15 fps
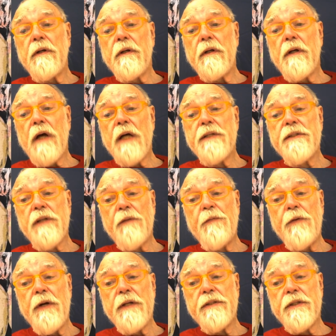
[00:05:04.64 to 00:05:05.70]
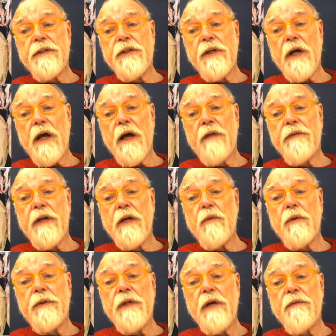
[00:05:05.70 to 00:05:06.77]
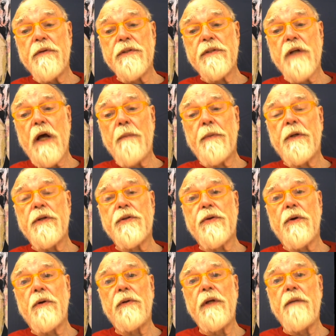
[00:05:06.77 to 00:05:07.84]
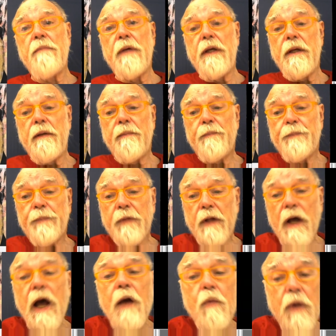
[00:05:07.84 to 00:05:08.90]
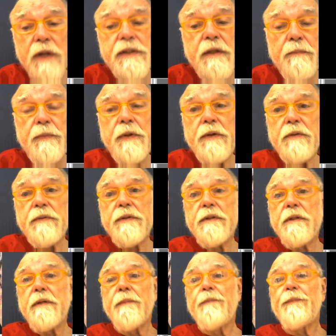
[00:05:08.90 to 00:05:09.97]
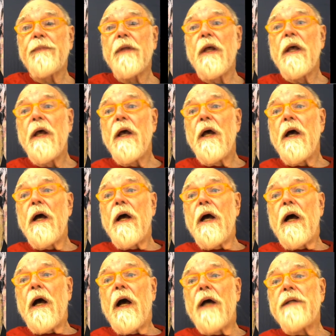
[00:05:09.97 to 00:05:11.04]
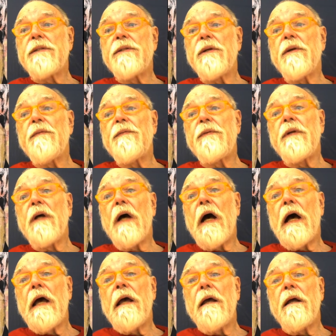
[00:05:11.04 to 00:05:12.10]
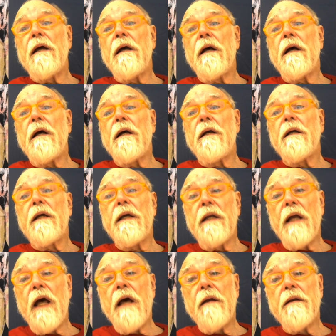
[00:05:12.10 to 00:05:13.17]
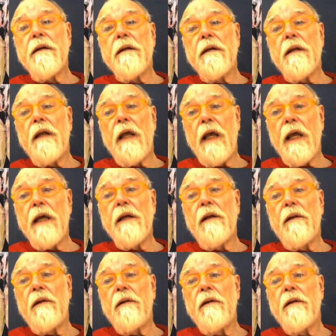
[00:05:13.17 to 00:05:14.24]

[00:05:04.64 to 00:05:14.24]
as a child, and it will never stop controlling me. I was abused. I cannot handle